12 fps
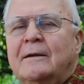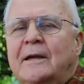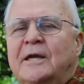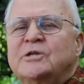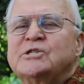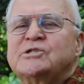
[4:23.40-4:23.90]

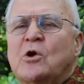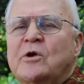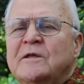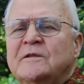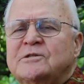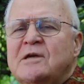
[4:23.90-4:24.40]
In
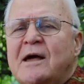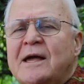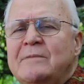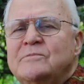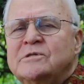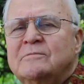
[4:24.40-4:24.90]
discerning the
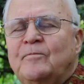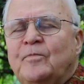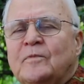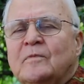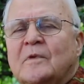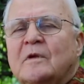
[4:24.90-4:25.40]
times,
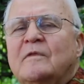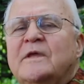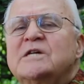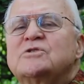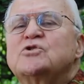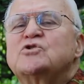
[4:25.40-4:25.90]

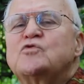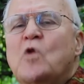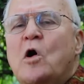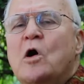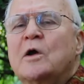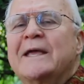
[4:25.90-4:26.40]
these are
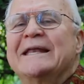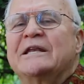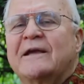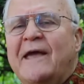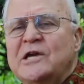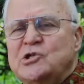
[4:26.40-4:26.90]
strong
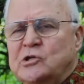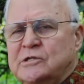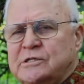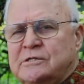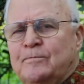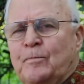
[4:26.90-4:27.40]

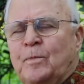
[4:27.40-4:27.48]
indications